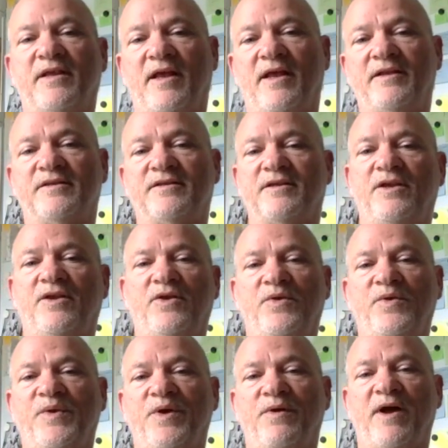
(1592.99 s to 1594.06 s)
And,
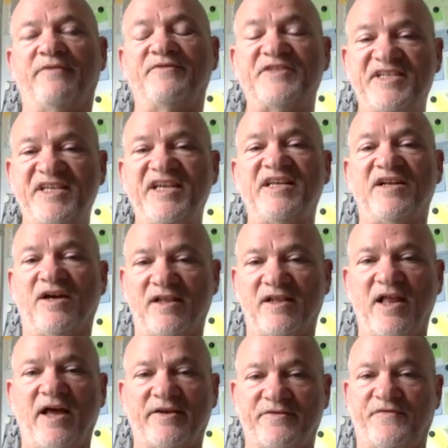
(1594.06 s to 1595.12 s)
you know, I've seen a
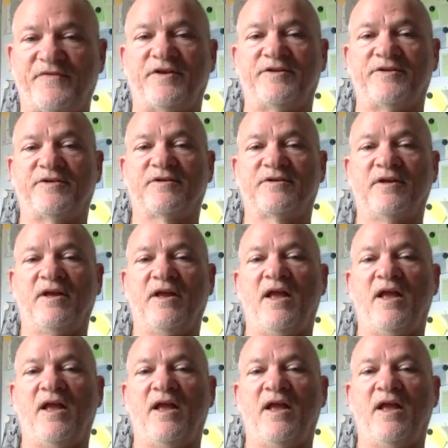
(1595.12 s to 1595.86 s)
lot of failure.